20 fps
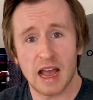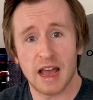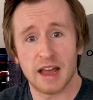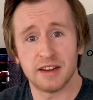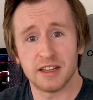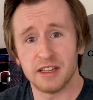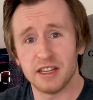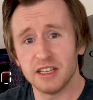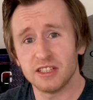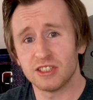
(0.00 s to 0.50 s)

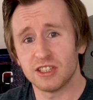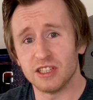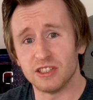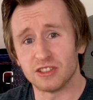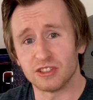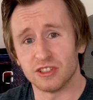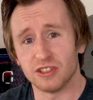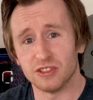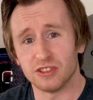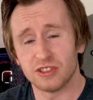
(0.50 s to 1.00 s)
And in this
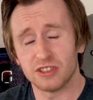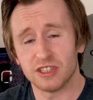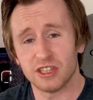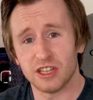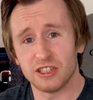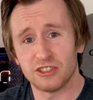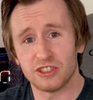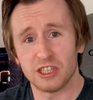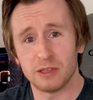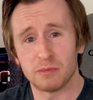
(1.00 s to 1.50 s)
instance,
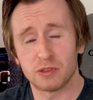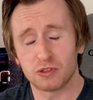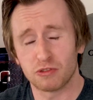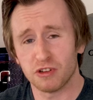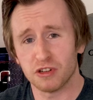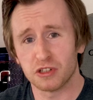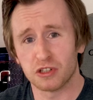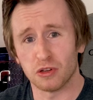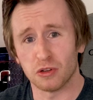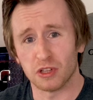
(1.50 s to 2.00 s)
it seems
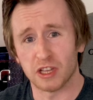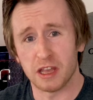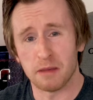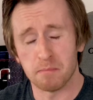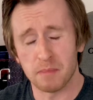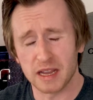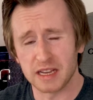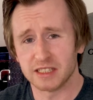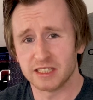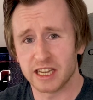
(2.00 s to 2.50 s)
critical in
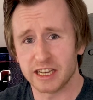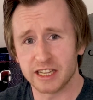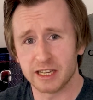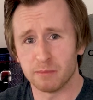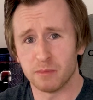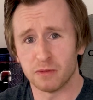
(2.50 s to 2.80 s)
maintaining